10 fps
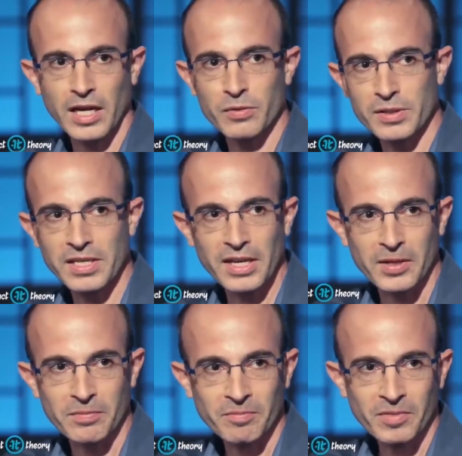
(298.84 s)
that I was
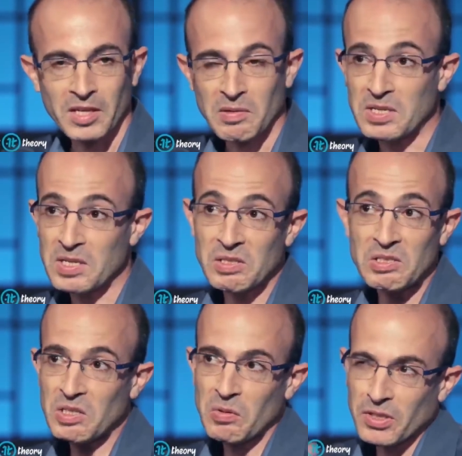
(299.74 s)
gay, which
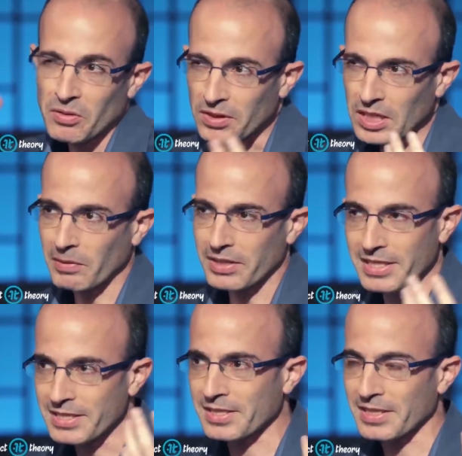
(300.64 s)
is, you know, when you think
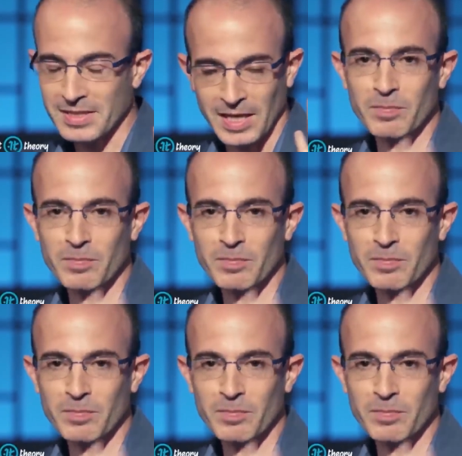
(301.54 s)
about it, it's